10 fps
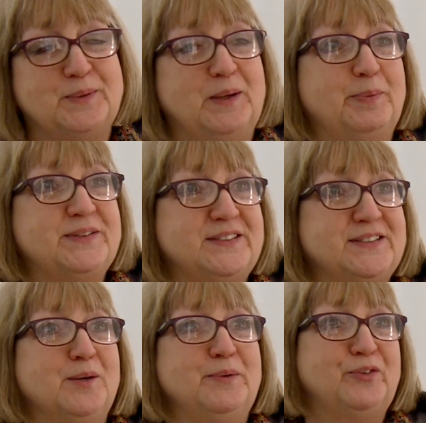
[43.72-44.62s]
we had buses
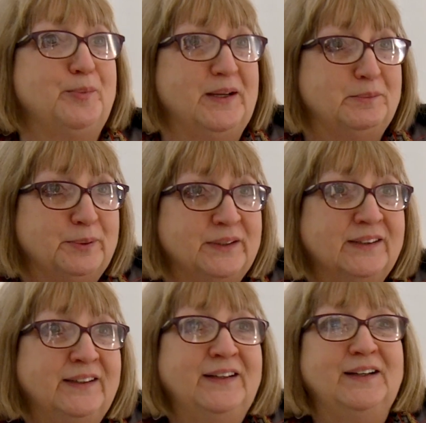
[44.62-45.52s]
coming from Edinburgh,
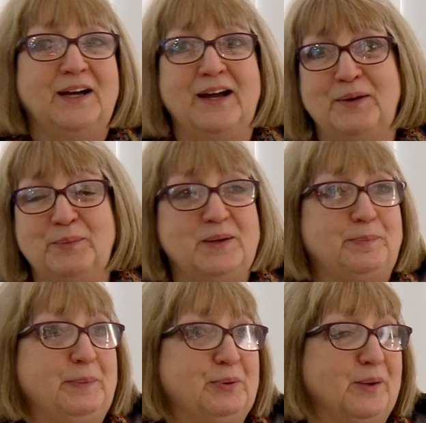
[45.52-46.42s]
uh, we had
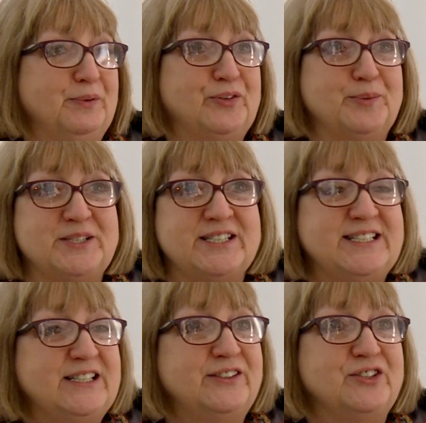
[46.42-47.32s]
people coming from
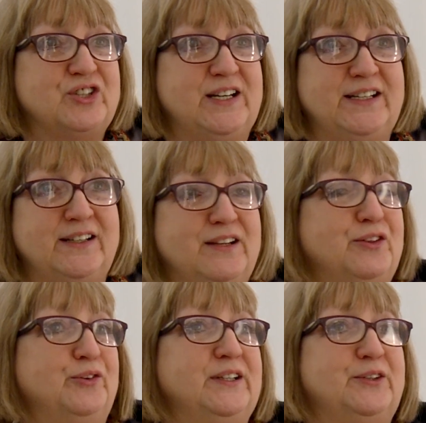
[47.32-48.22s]
Dundee on the train and they
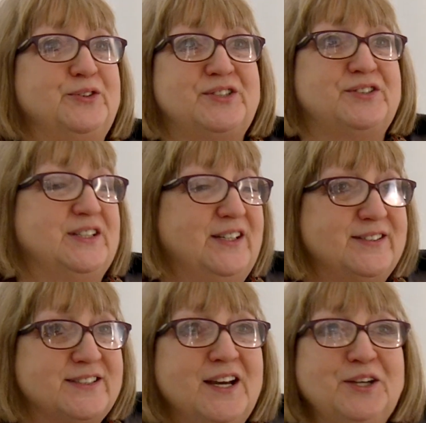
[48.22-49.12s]
thought they'd lost their
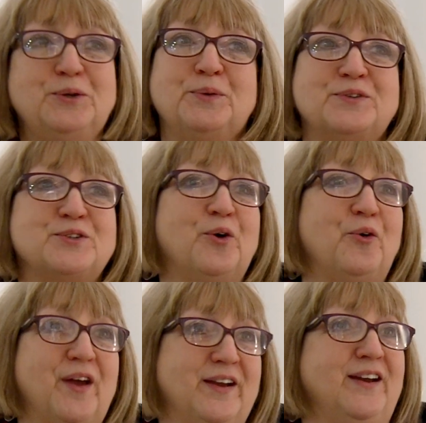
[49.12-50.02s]
tickets. You know, there's all
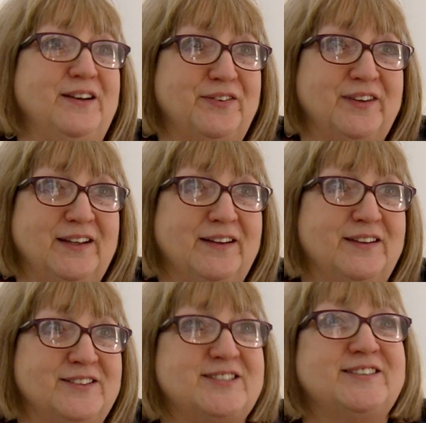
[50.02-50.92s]
that kind of thing
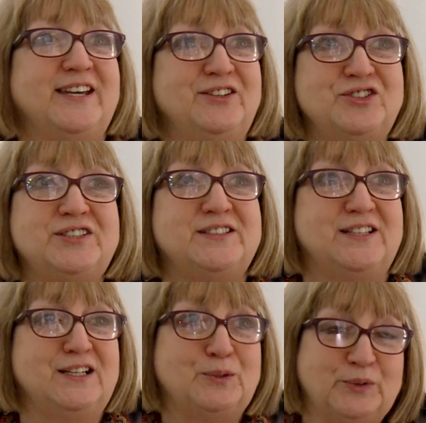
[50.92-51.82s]
that scares you to
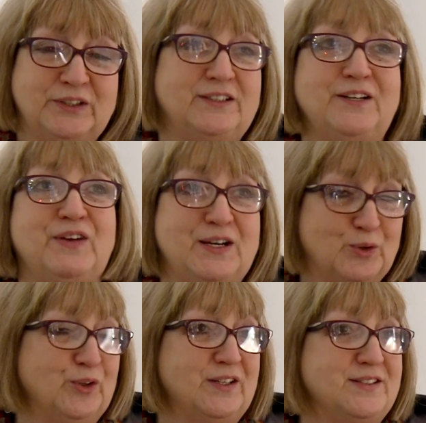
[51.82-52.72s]
death when you're an event
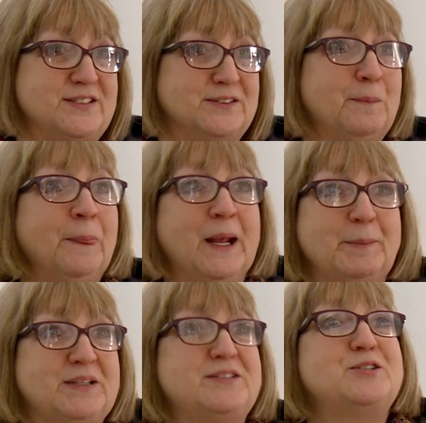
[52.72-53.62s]
organiser
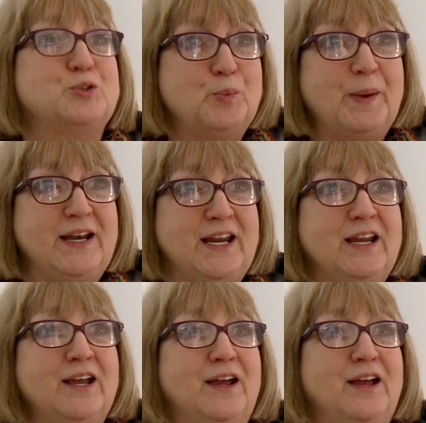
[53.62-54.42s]
because there's so many